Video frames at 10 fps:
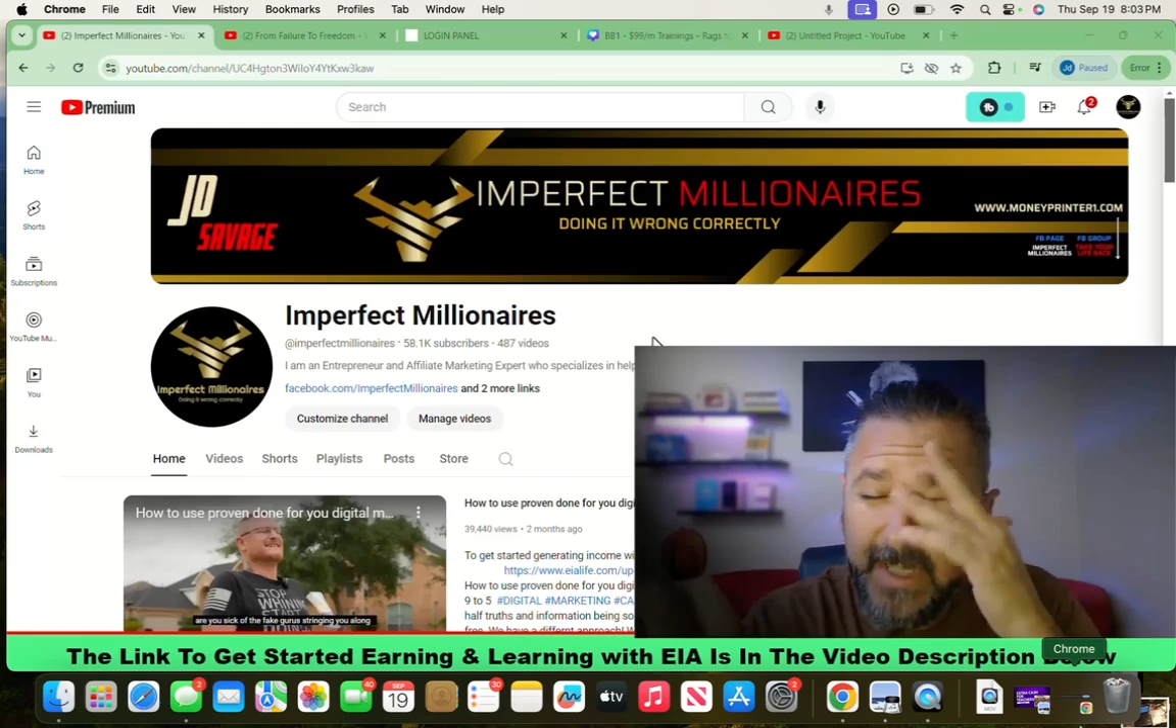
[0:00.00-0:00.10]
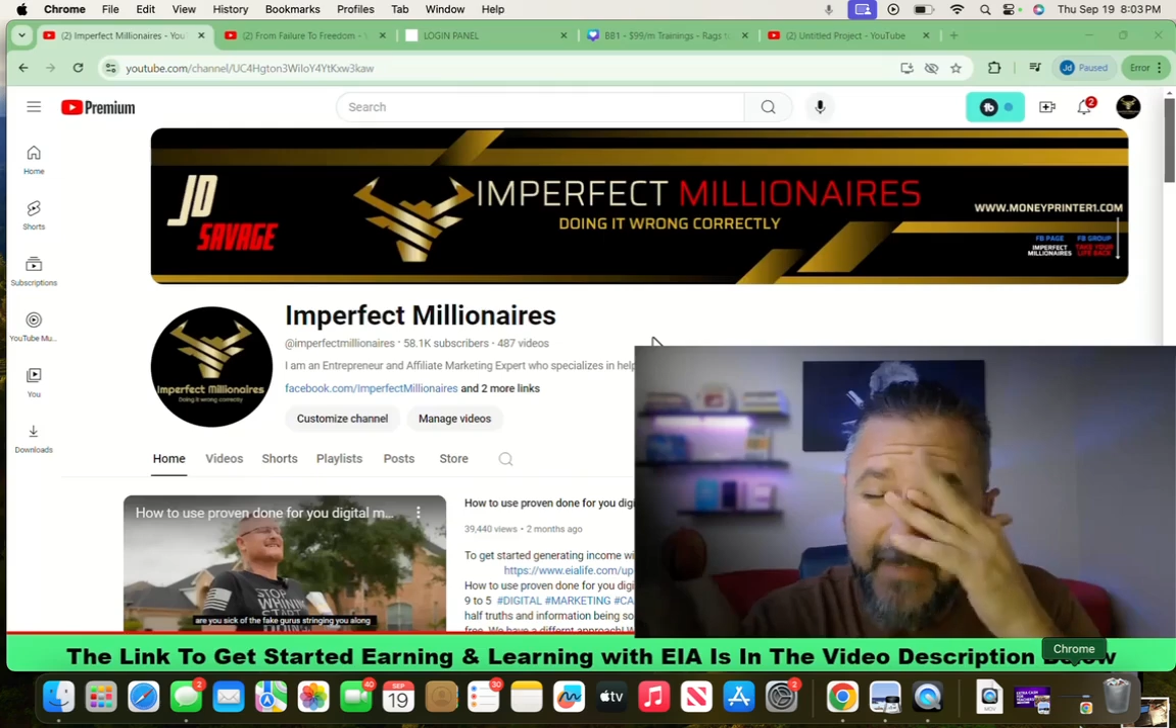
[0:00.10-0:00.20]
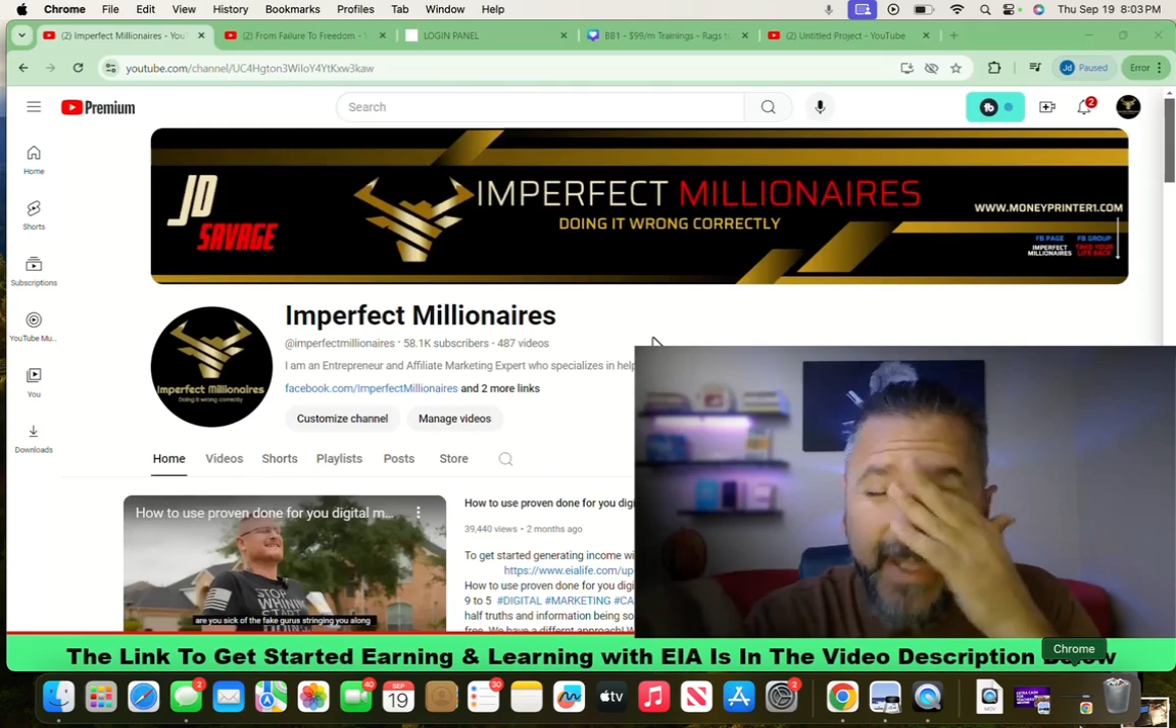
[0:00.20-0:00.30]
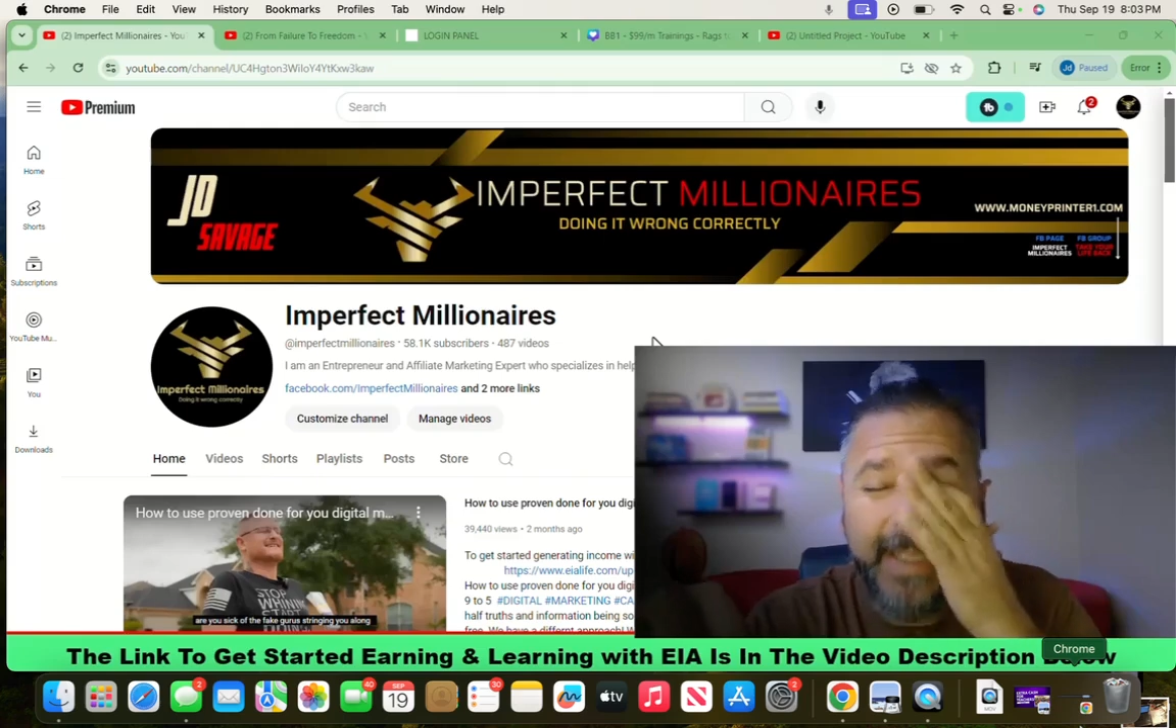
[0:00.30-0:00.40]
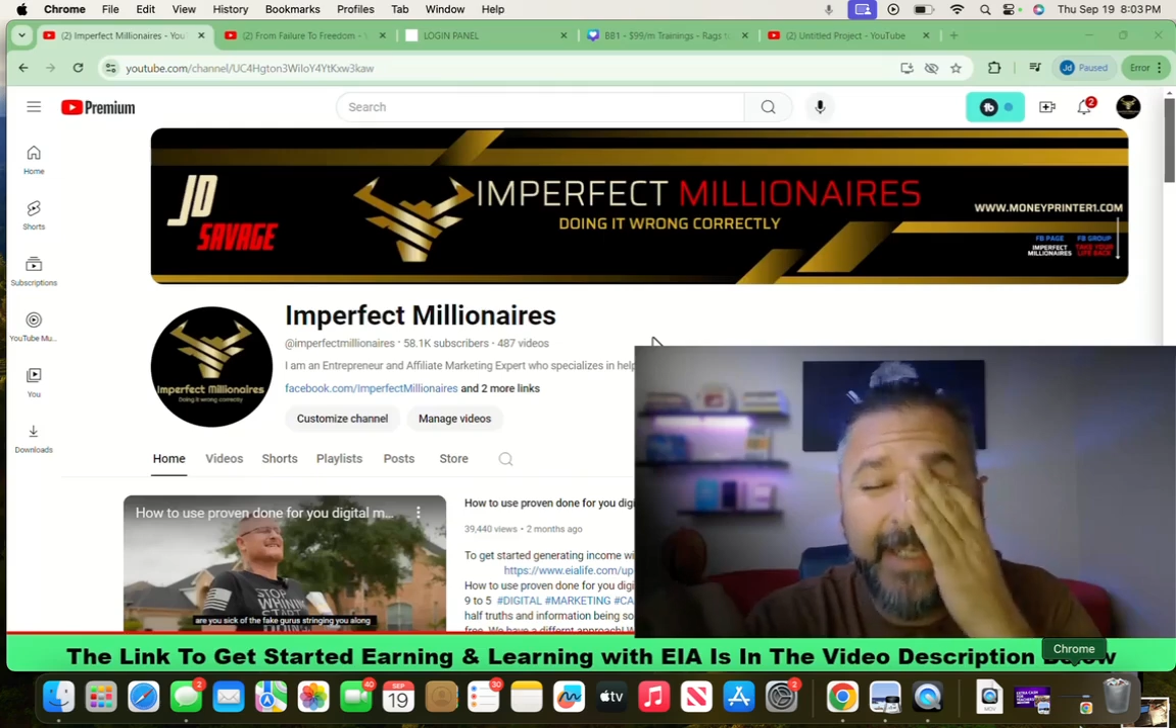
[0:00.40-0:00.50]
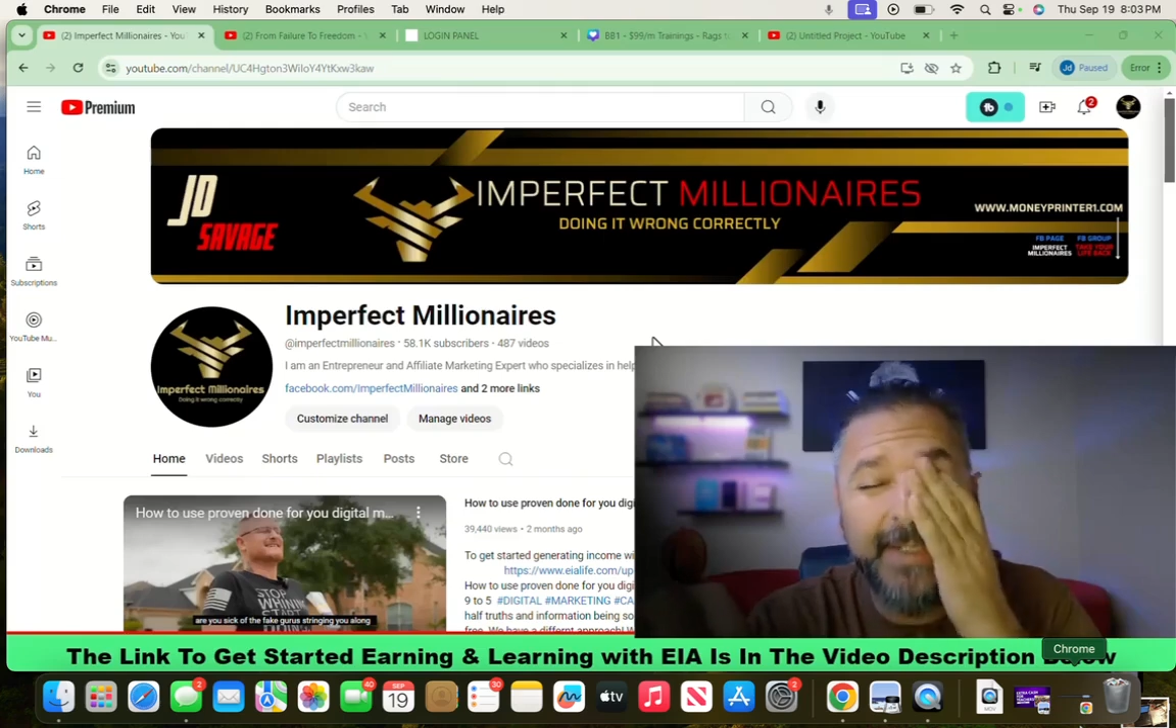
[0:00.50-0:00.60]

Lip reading: up like it